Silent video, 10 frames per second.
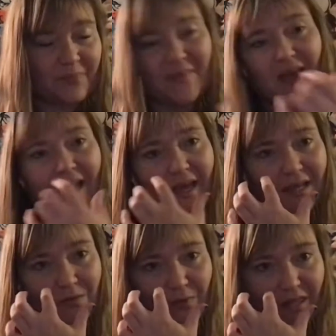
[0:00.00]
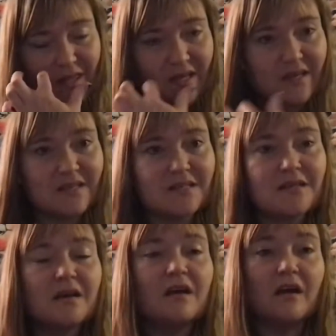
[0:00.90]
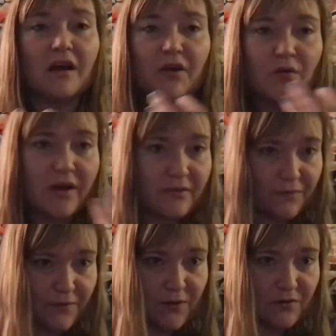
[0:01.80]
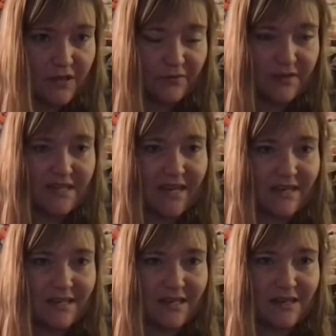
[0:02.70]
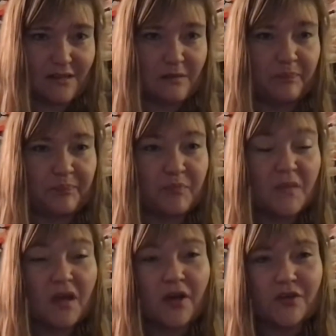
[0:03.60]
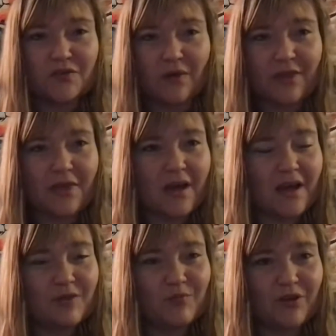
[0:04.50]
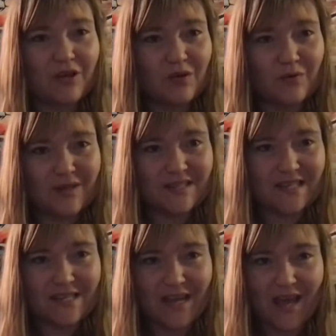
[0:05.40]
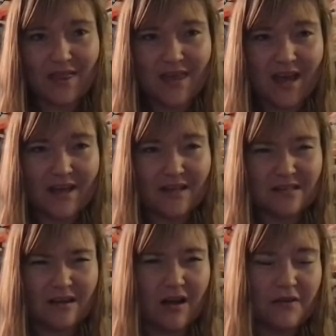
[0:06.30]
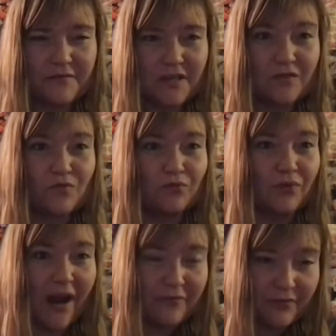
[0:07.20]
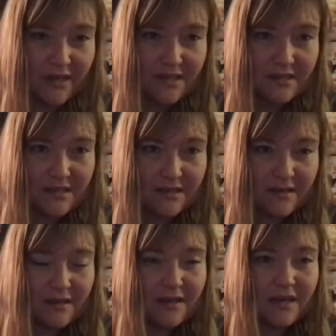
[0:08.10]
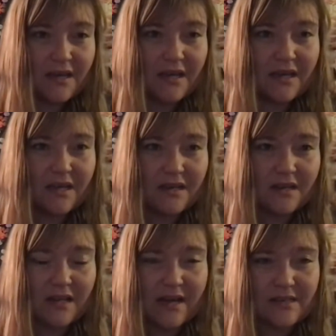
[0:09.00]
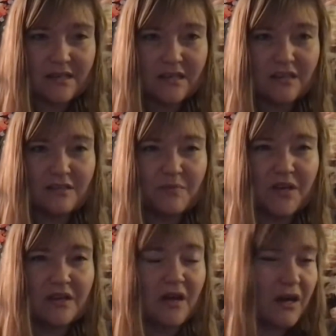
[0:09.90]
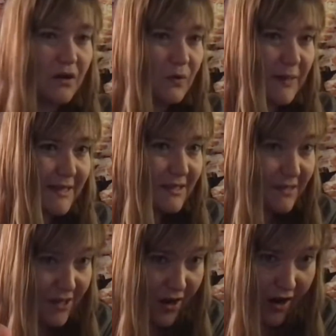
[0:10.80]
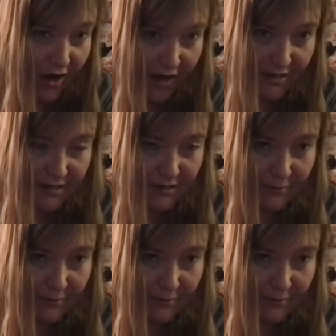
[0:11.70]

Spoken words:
And with this are quite a few different techniques. So I thought I'd bring you one today that is often referenced in classes, but not always taught.